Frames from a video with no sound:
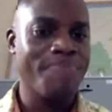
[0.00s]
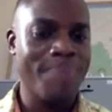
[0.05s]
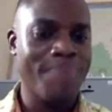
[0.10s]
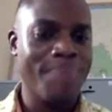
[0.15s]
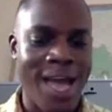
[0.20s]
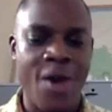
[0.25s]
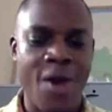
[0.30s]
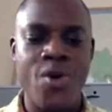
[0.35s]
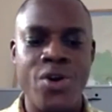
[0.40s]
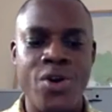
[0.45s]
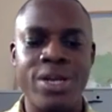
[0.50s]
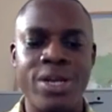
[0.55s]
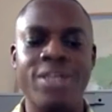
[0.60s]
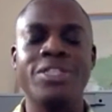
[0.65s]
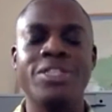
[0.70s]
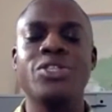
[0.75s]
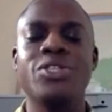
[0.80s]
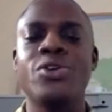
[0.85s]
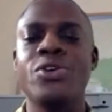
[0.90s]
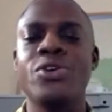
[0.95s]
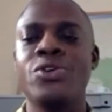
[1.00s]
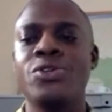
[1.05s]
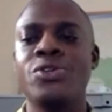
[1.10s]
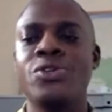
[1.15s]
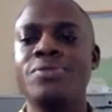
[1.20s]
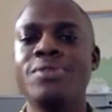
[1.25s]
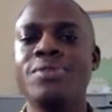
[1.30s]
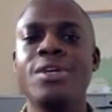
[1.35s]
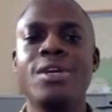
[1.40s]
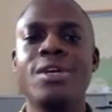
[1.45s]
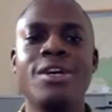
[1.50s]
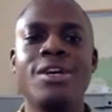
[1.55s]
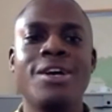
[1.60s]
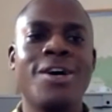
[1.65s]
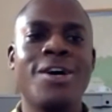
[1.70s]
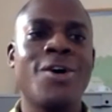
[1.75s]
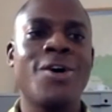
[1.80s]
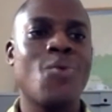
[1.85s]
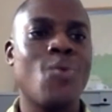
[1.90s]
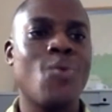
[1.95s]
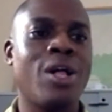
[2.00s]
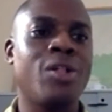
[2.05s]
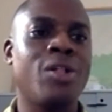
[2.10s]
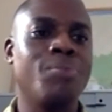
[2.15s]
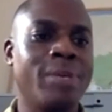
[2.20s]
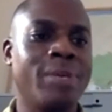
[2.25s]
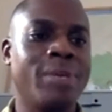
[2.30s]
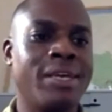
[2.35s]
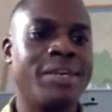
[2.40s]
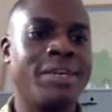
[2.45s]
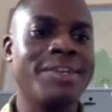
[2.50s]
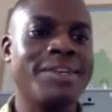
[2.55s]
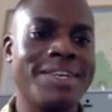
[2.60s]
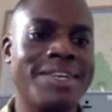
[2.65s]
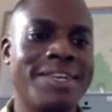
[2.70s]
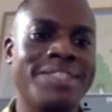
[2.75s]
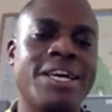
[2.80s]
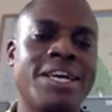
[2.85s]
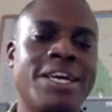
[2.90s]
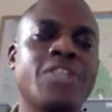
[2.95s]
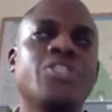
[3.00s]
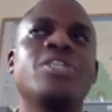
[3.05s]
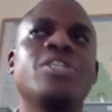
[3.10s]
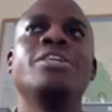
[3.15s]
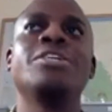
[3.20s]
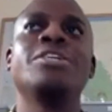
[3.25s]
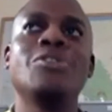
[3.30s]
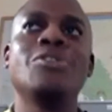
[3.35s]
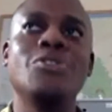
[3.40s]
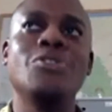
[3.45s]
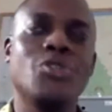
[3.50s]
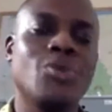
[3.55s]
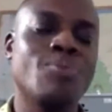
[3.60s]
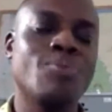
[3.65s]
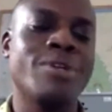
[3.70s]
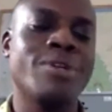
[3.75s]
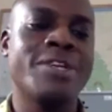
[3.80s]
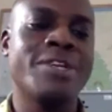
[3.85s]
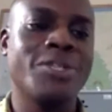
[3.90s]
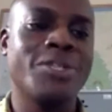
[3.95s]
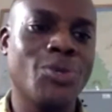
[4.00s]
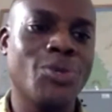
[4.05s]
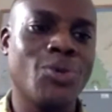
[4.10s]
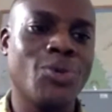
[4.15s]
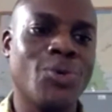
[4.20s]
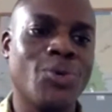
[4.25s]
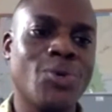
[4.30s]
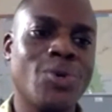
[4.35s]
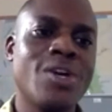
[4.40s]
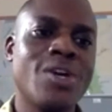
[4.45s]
our internal well-being is actually contributing to